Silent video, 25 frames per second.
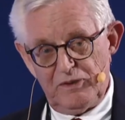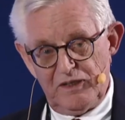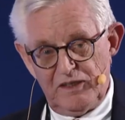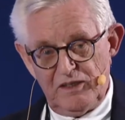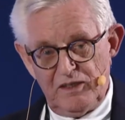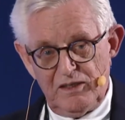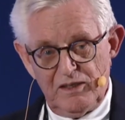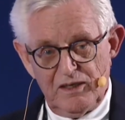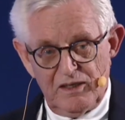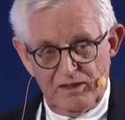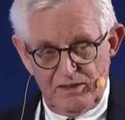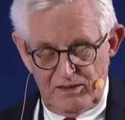to
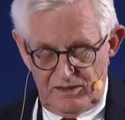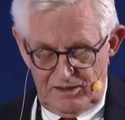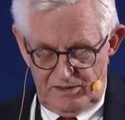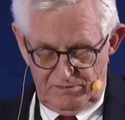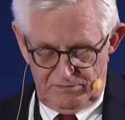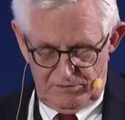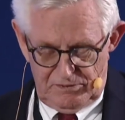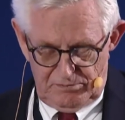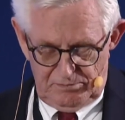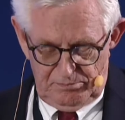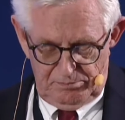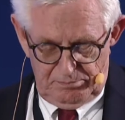be
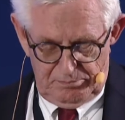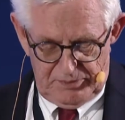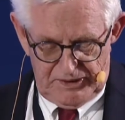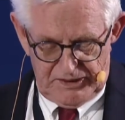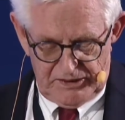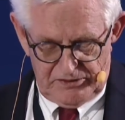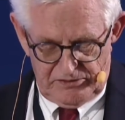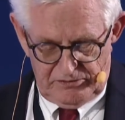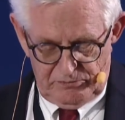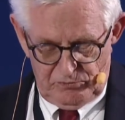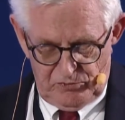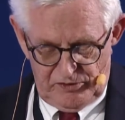even
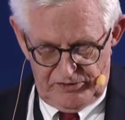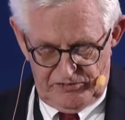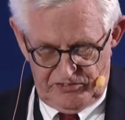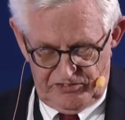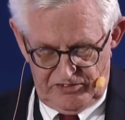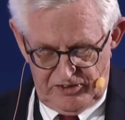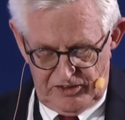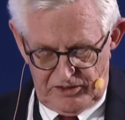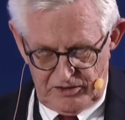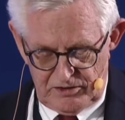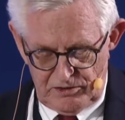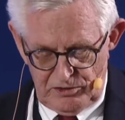bigger. We
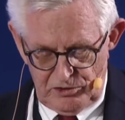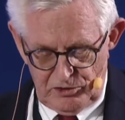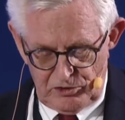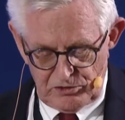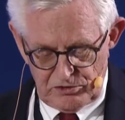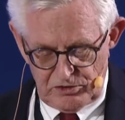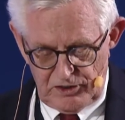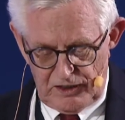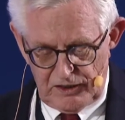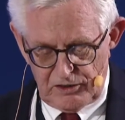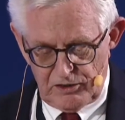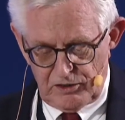see it
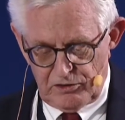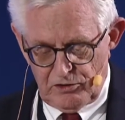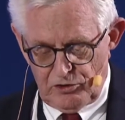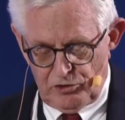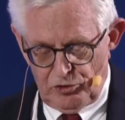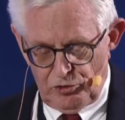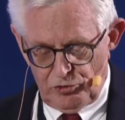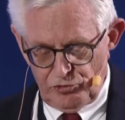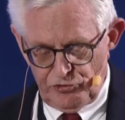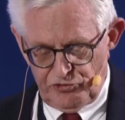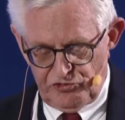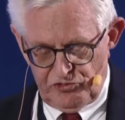along our
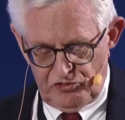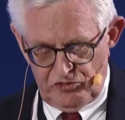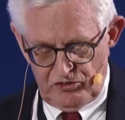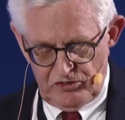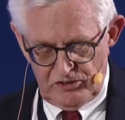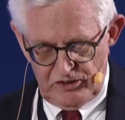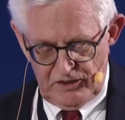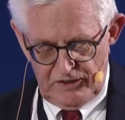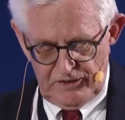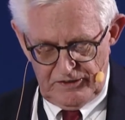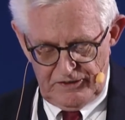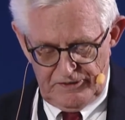
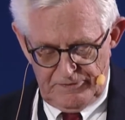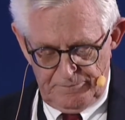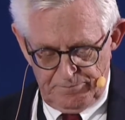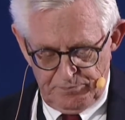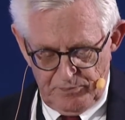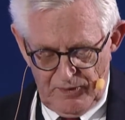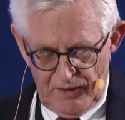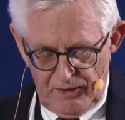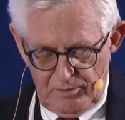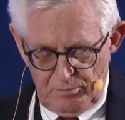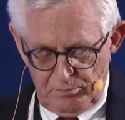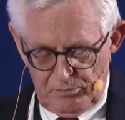coast,
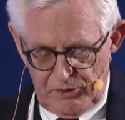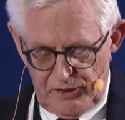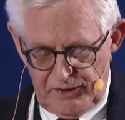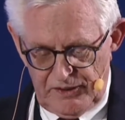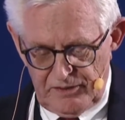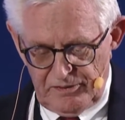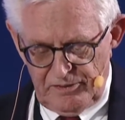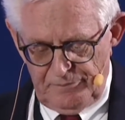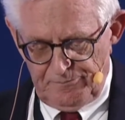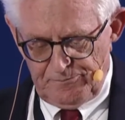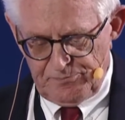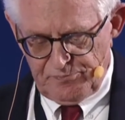but
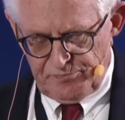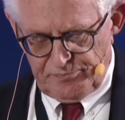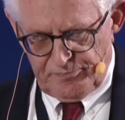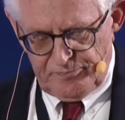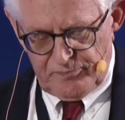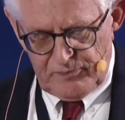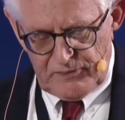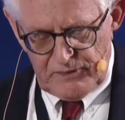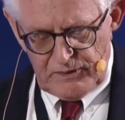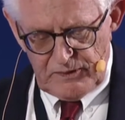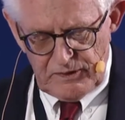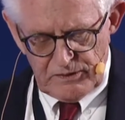
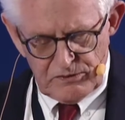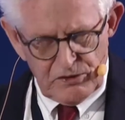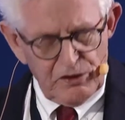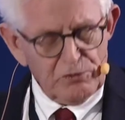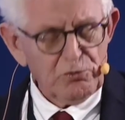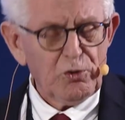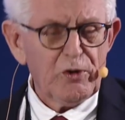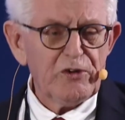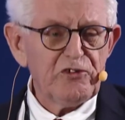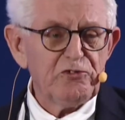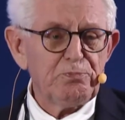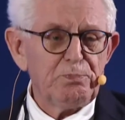
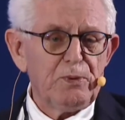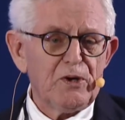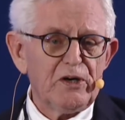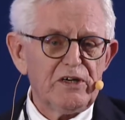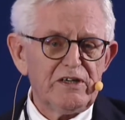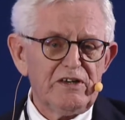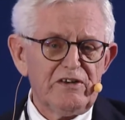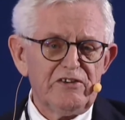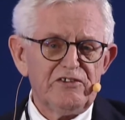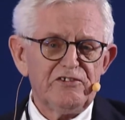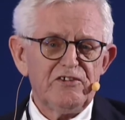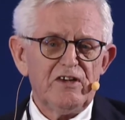the worst
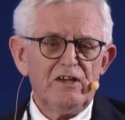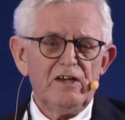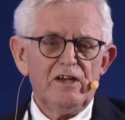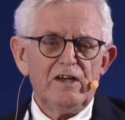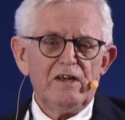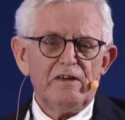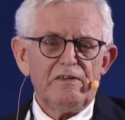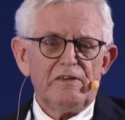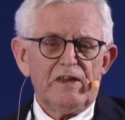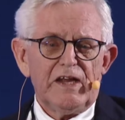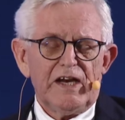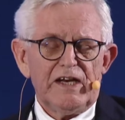part is
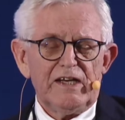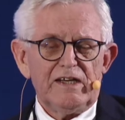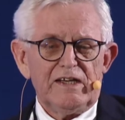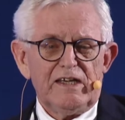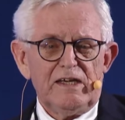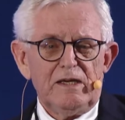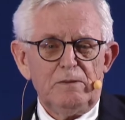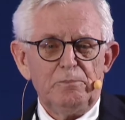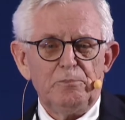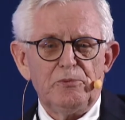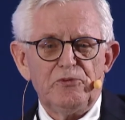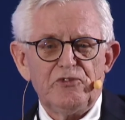that
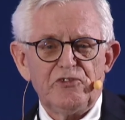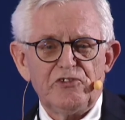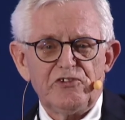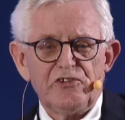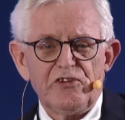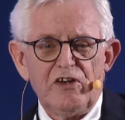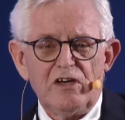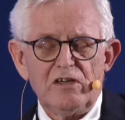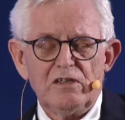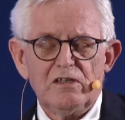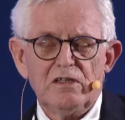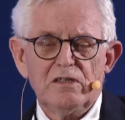it
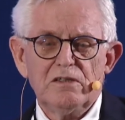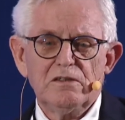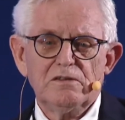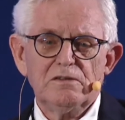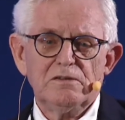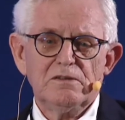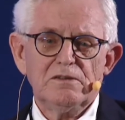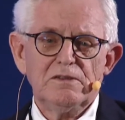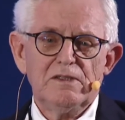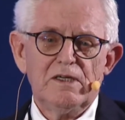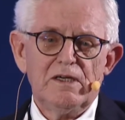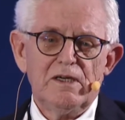keeps
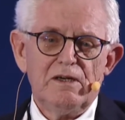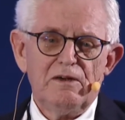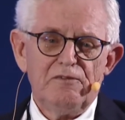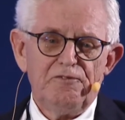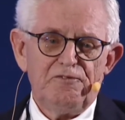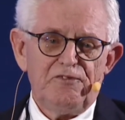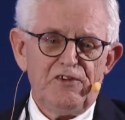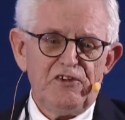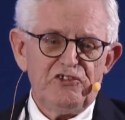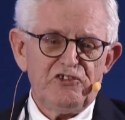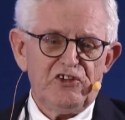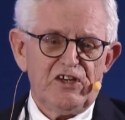
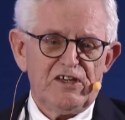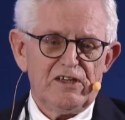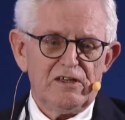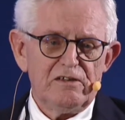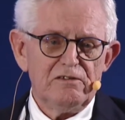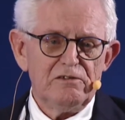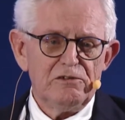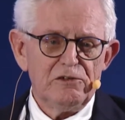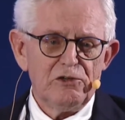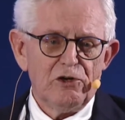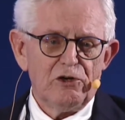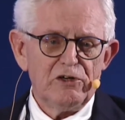
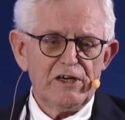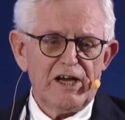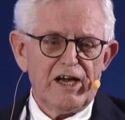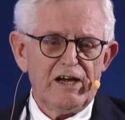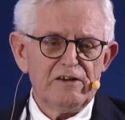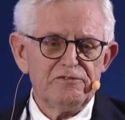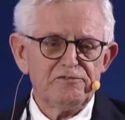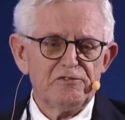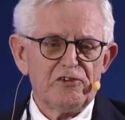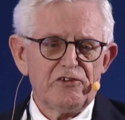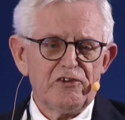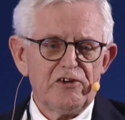fishing long
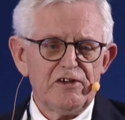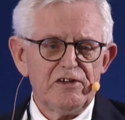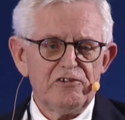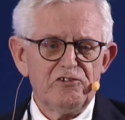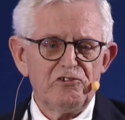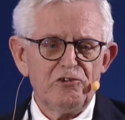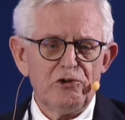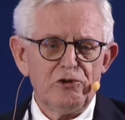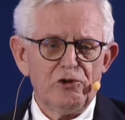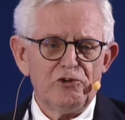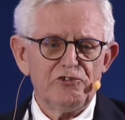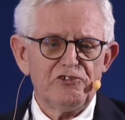after
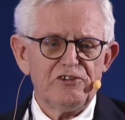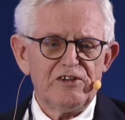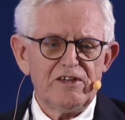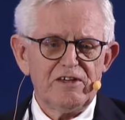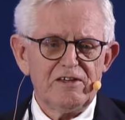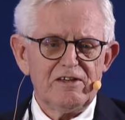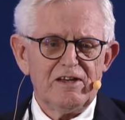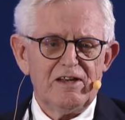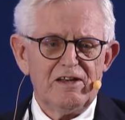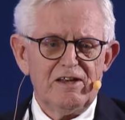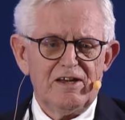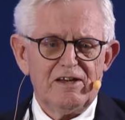it's lost
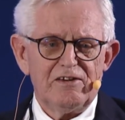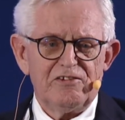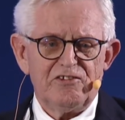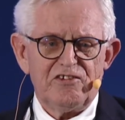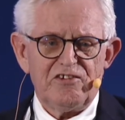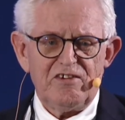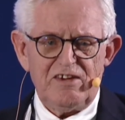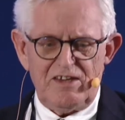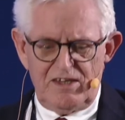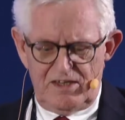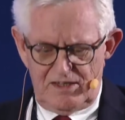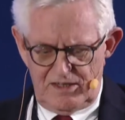at
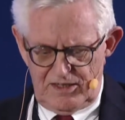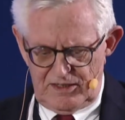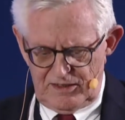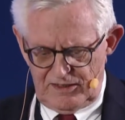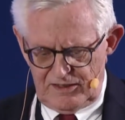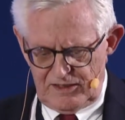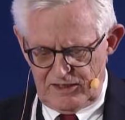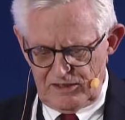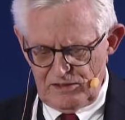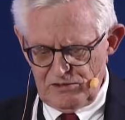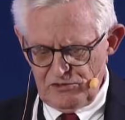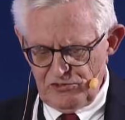sea
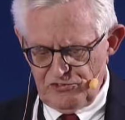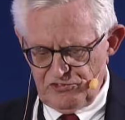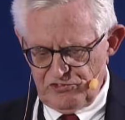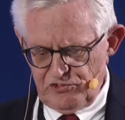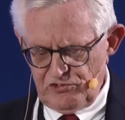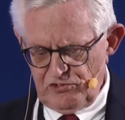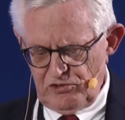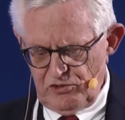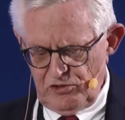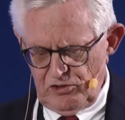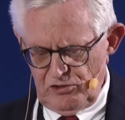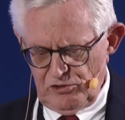and
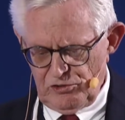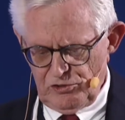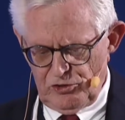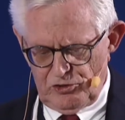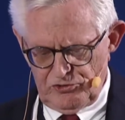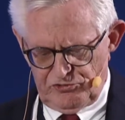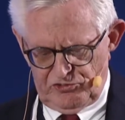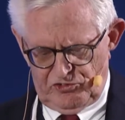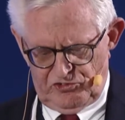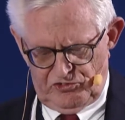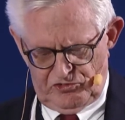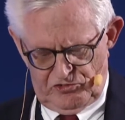kills
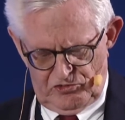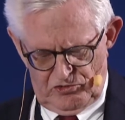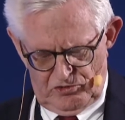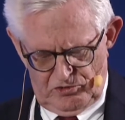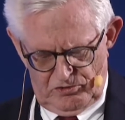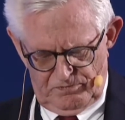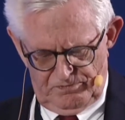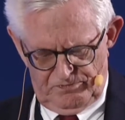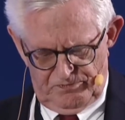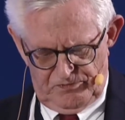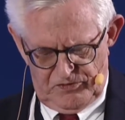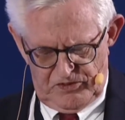lots
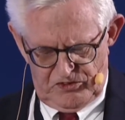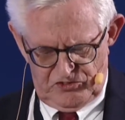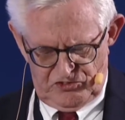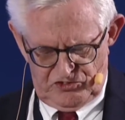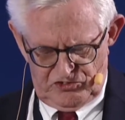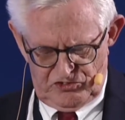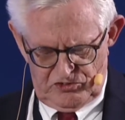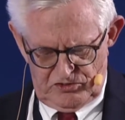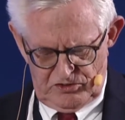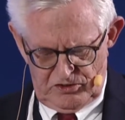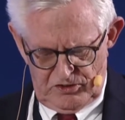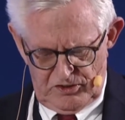of
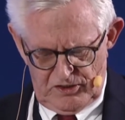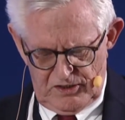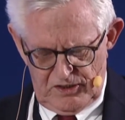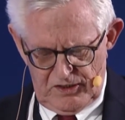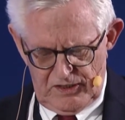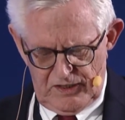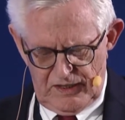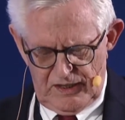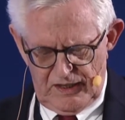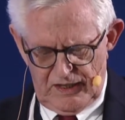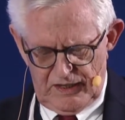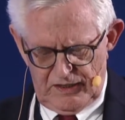fish
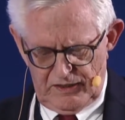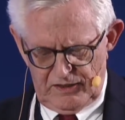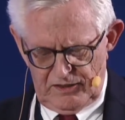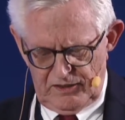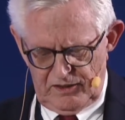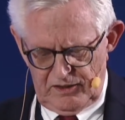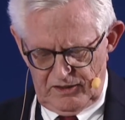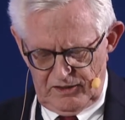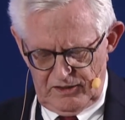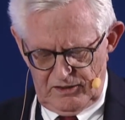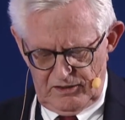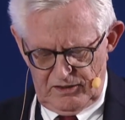
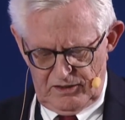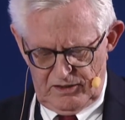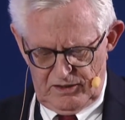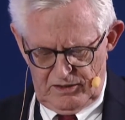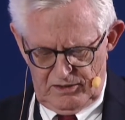and